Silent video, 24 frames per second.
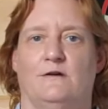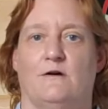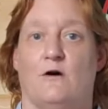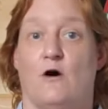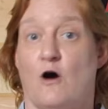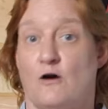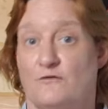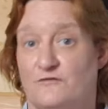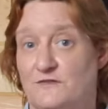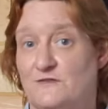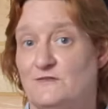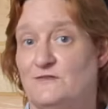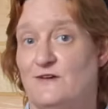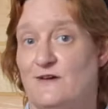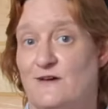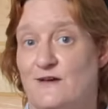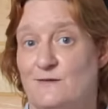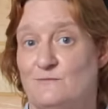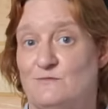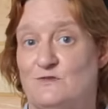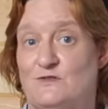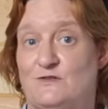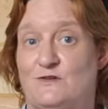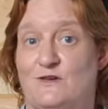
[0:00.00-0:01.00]

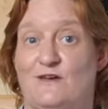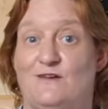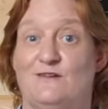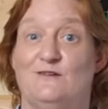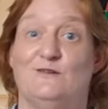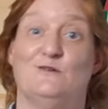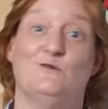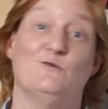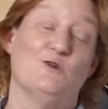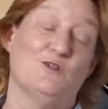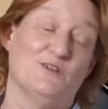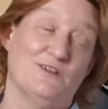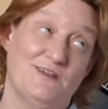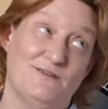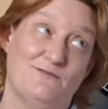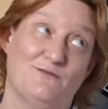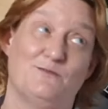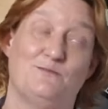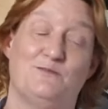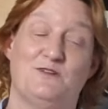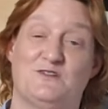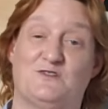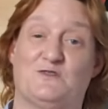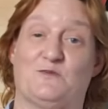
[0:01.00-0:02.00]
Oftentimes, you will
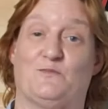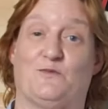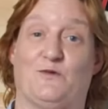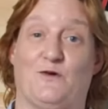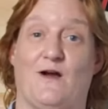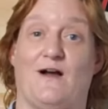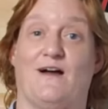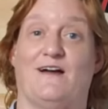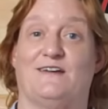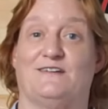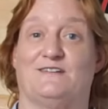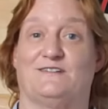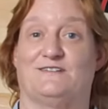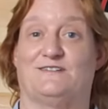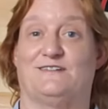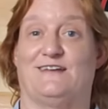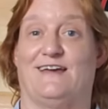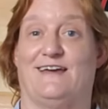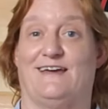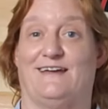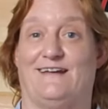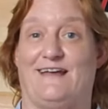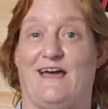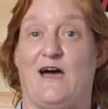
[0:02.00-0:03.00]
even be surprised
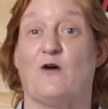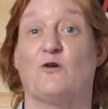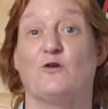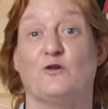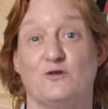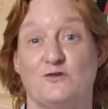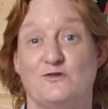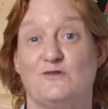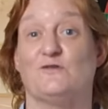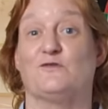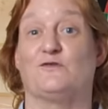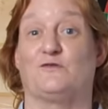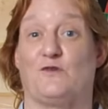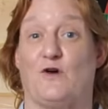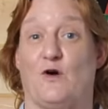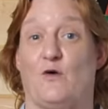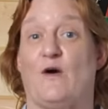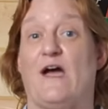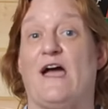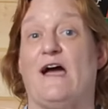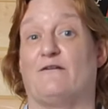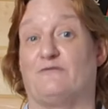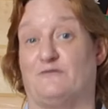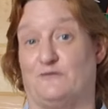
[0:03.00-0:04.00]
at how good you throw
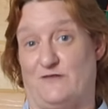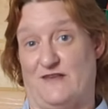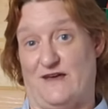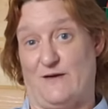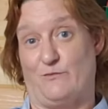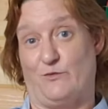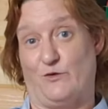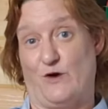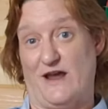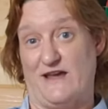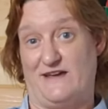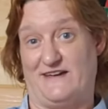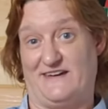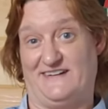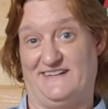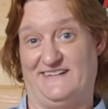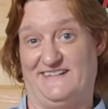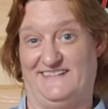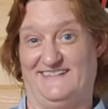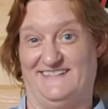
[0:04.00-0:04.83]
after that break.